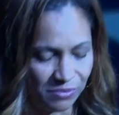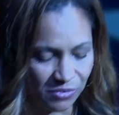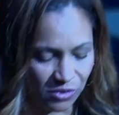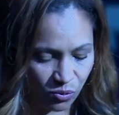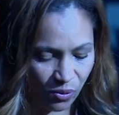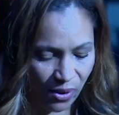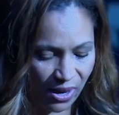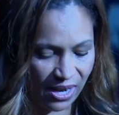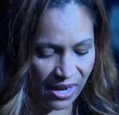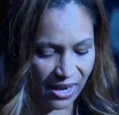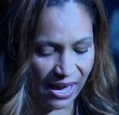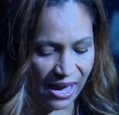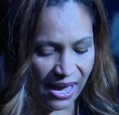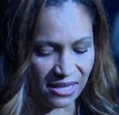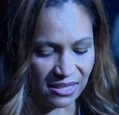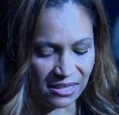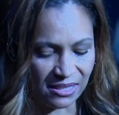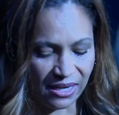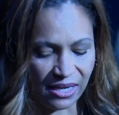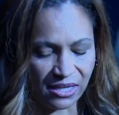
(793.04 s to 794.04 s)
sweated
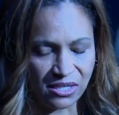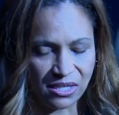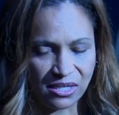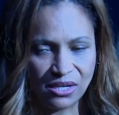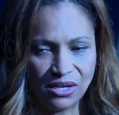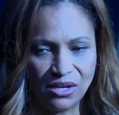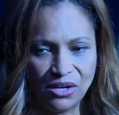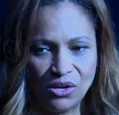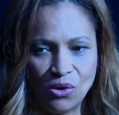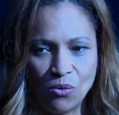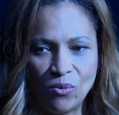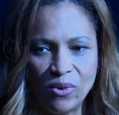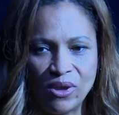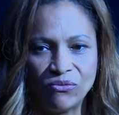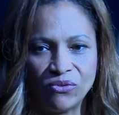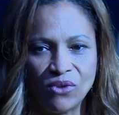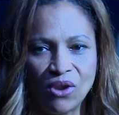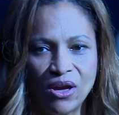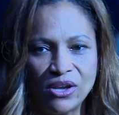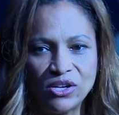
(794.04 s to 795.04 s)
assets, we
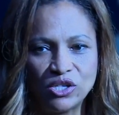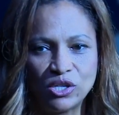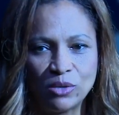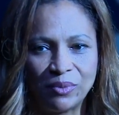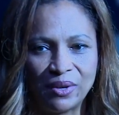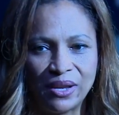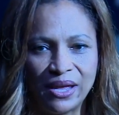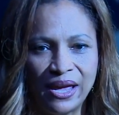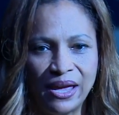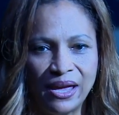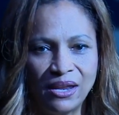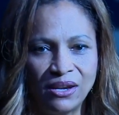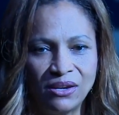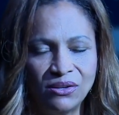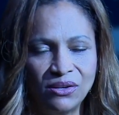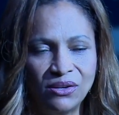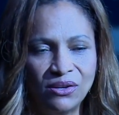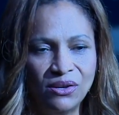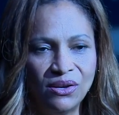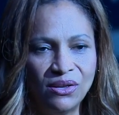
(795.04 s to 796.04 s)
have launched a
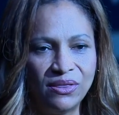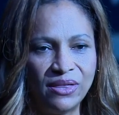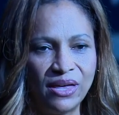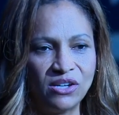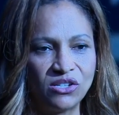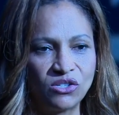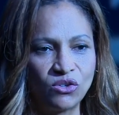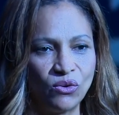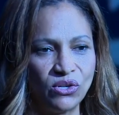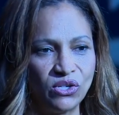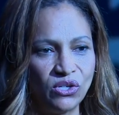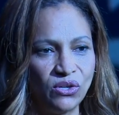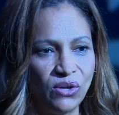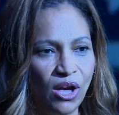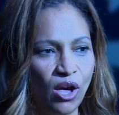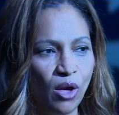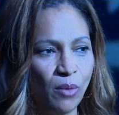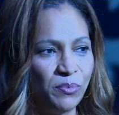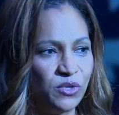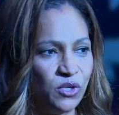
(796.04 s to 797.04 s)
plan that is going to
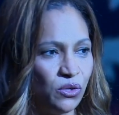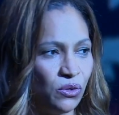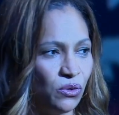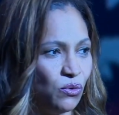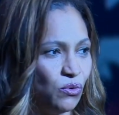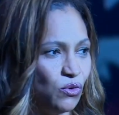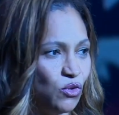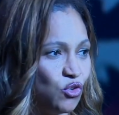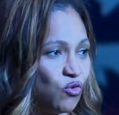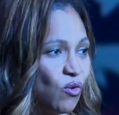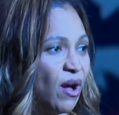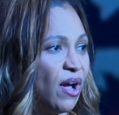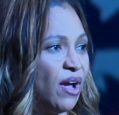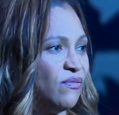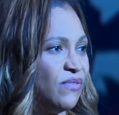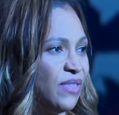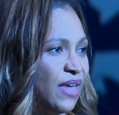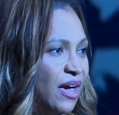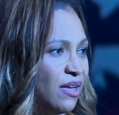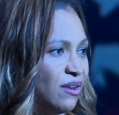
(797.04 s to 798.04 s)
help to
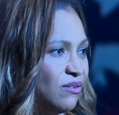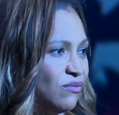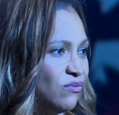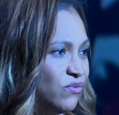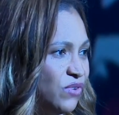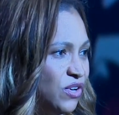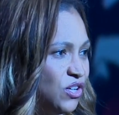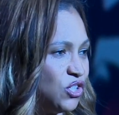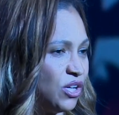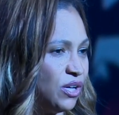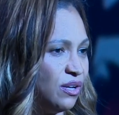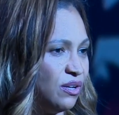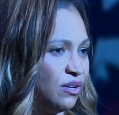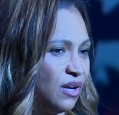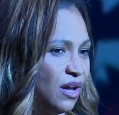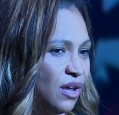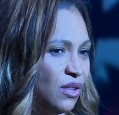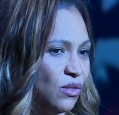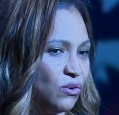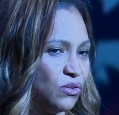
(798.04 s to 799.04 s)
drive that
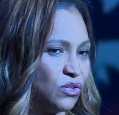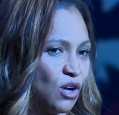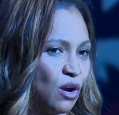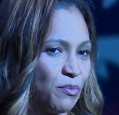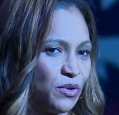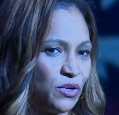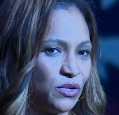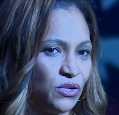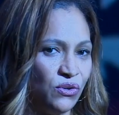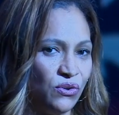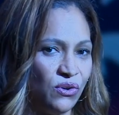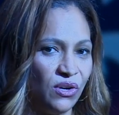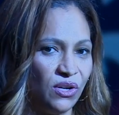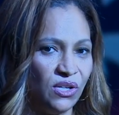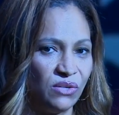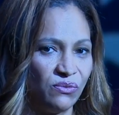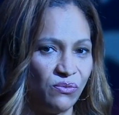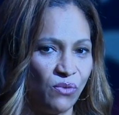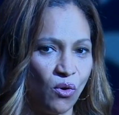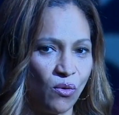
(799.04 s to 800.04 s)
vision and those
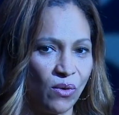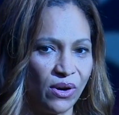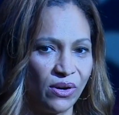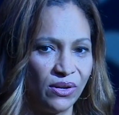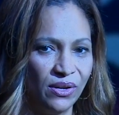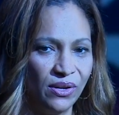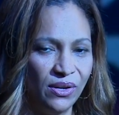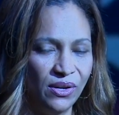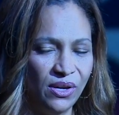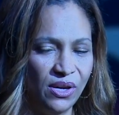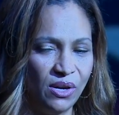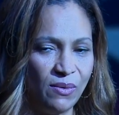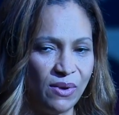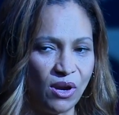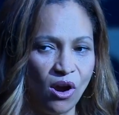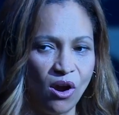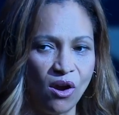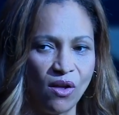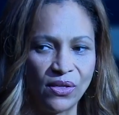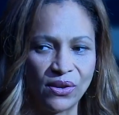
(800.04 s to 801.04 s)
opportunities forward. We
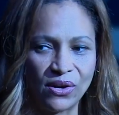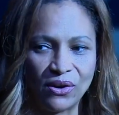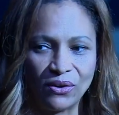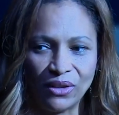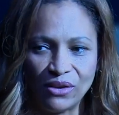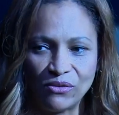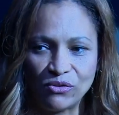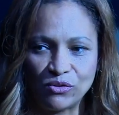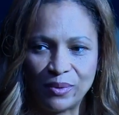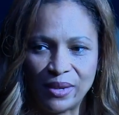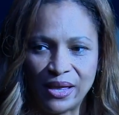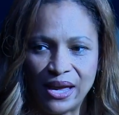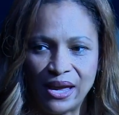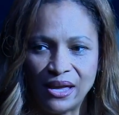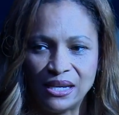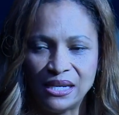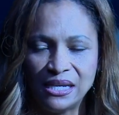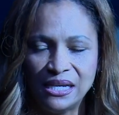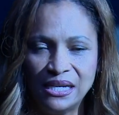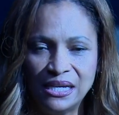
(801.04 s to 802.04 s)
call it our LIFT
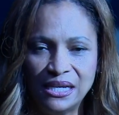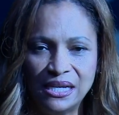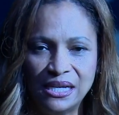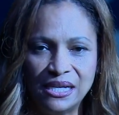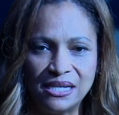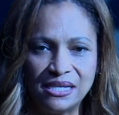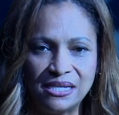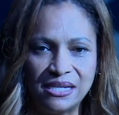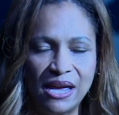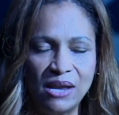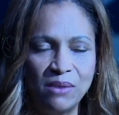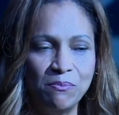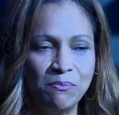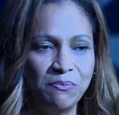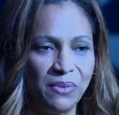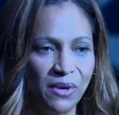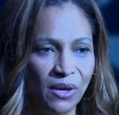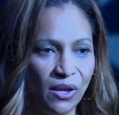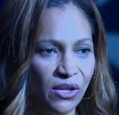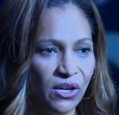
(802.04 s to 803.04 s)
plan. It's $10
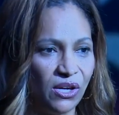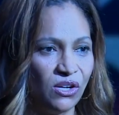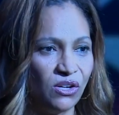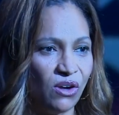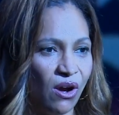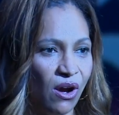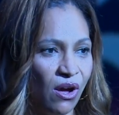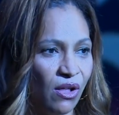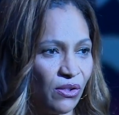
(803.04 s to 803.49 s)
billion,